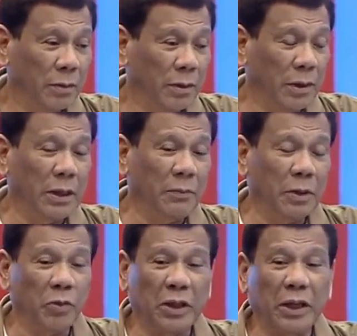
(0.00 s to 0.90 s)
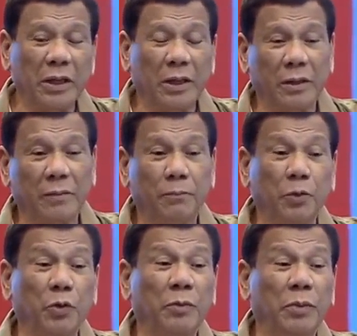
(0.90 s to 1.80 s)
Hindi naman, we cannot
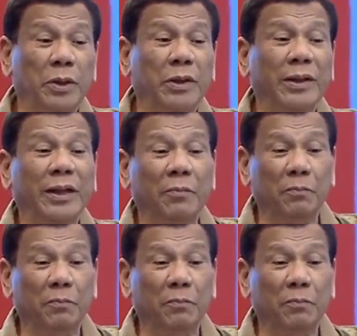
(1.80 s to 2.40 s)
prohibit